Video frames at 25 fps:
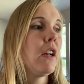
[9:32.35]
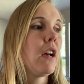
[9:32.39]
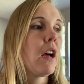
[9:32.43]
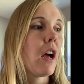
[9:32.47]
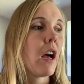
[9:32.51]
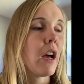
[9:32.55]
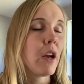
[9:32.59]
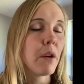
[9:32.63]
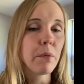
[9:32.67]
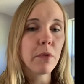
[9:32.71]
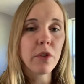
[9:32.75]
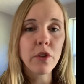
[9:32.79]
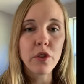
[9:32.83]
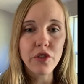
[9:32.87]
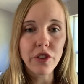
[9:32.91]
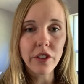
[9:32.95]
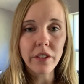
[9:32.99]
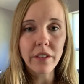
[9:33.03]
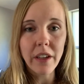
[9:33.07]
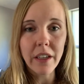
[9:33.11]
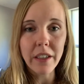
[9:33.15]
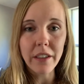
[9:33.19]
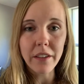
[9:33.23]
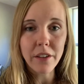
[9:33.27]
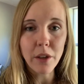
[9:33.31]
Um, so just
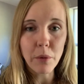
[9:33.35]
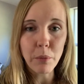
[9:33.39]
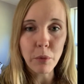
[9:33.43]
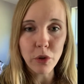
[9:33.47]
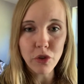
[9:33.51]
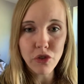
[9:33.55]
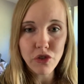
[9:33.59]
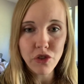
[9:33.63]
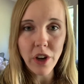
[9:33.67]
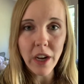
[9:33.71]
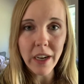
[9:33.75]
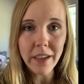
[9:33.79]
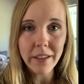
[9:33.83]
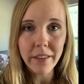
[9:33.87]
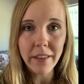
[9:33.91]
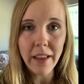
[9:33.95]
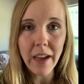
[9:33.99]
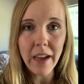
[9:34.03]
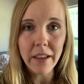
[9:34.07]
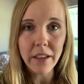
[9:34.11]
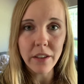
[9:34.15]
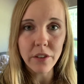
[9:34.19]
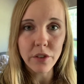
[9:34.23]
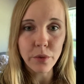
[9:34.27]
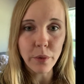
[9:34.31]
kind of double check
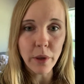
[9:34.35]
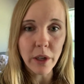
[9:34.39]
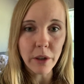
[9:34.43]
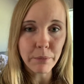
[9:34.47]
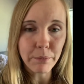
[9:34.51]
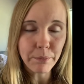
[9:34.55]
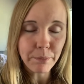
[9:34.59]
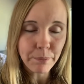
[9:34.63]
that as well.